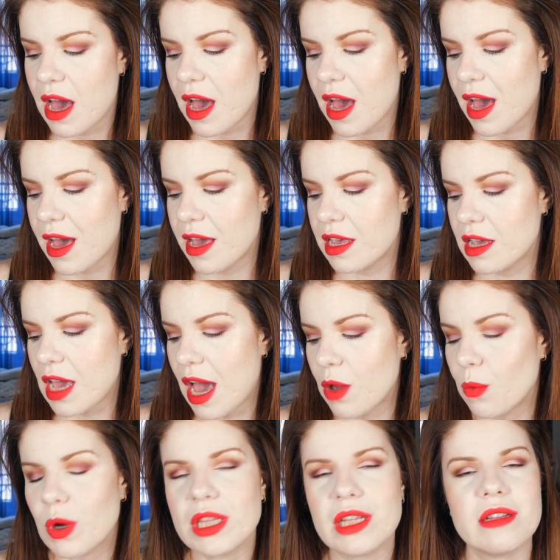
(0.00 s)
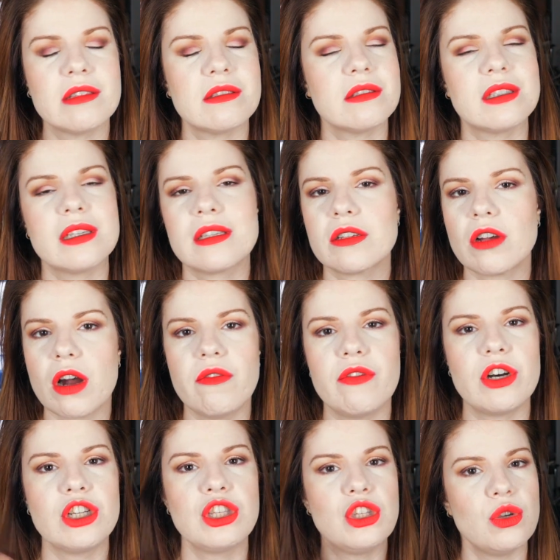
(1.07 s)
I want to
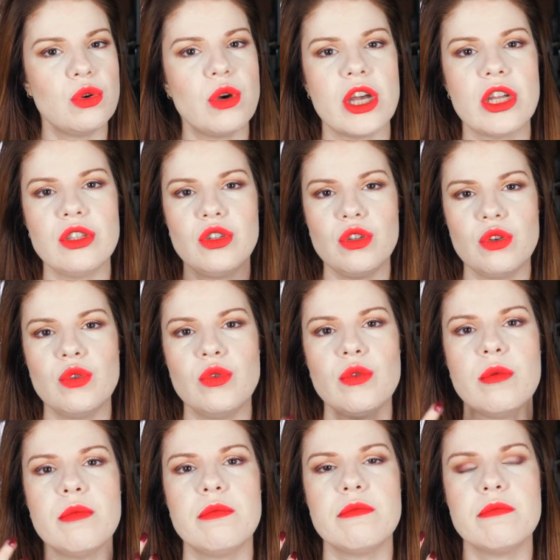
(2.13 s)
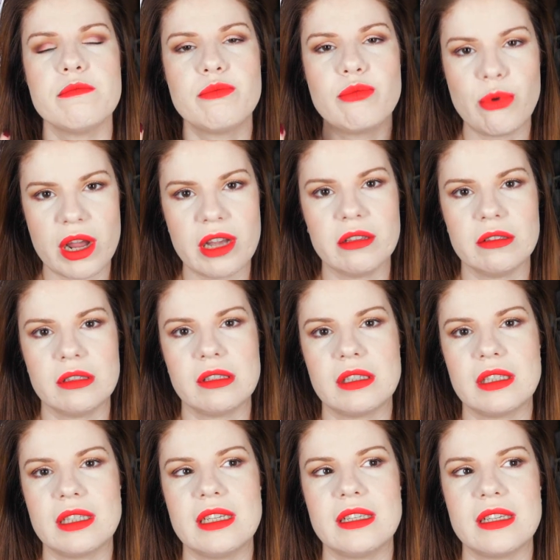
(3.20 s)
discover new and new
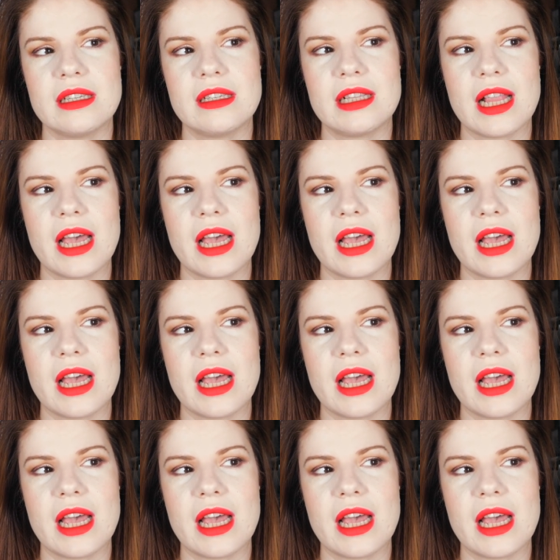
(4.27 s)
brands. This is